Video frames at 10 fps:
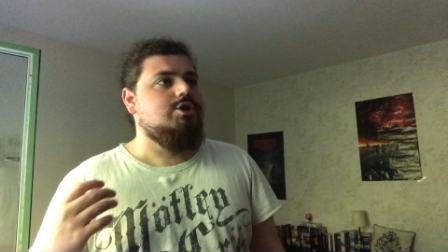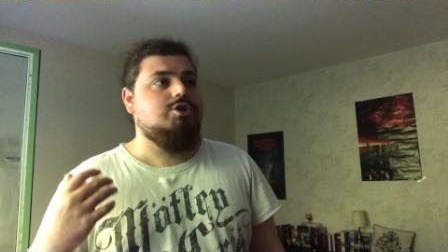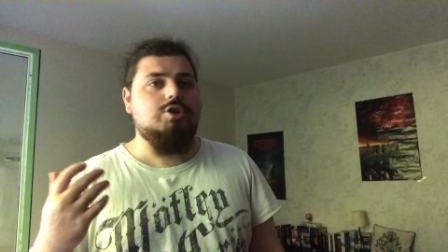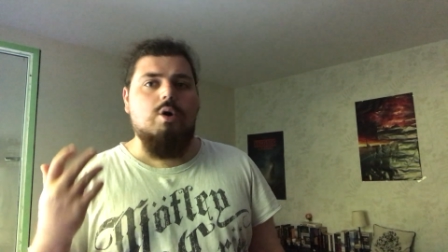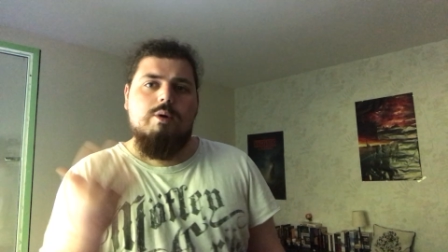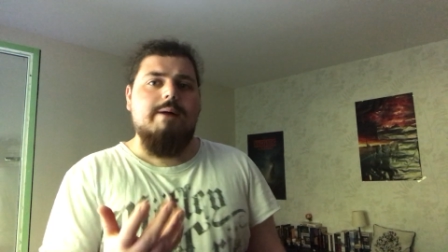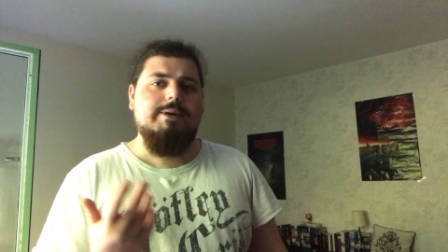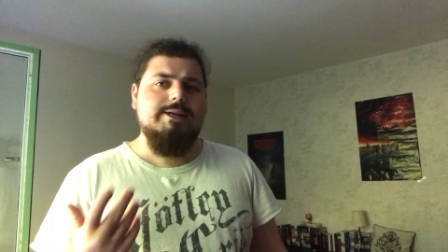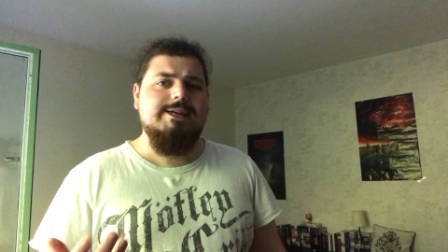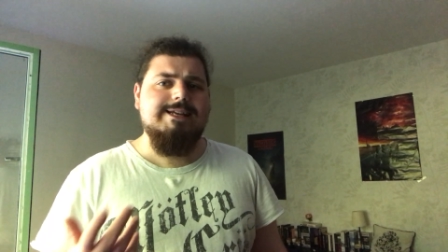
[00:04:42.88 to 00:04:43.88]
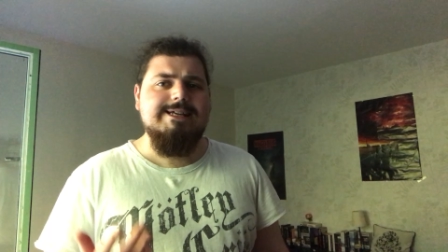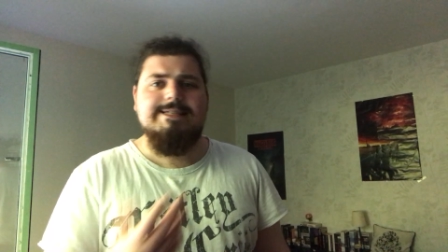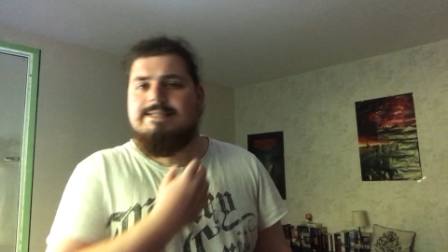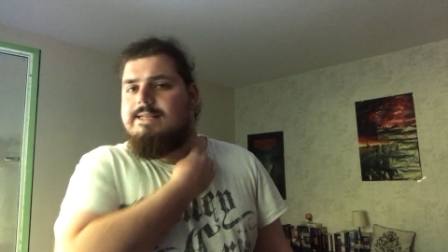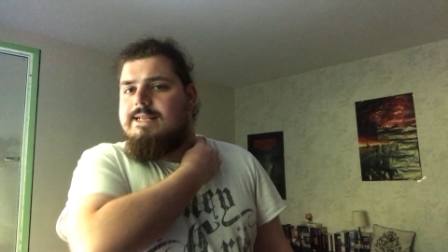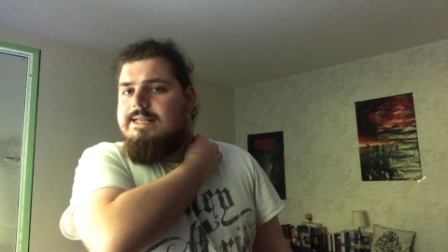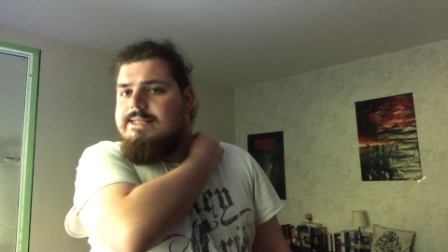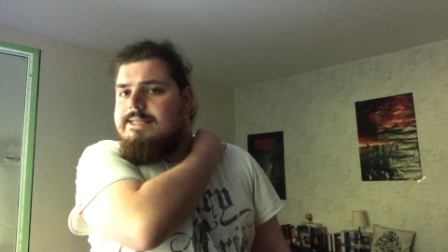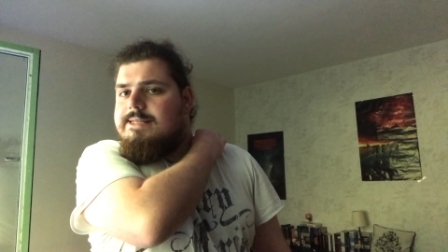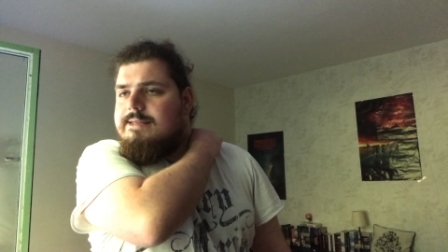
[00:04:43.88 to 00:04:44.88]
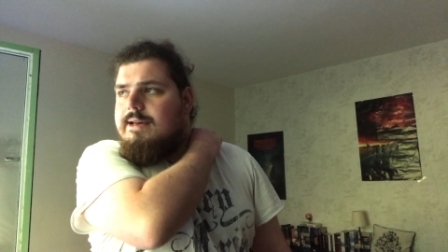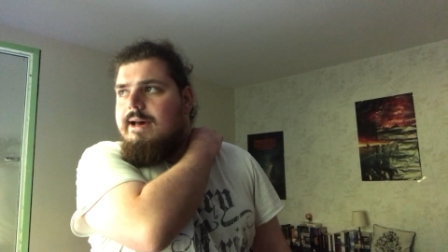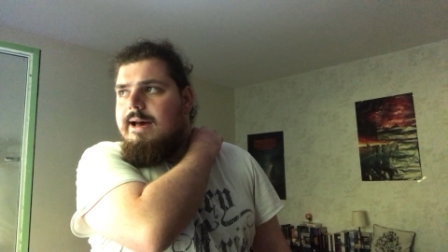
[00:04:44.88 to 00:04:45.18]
show. I mean, it is. It is.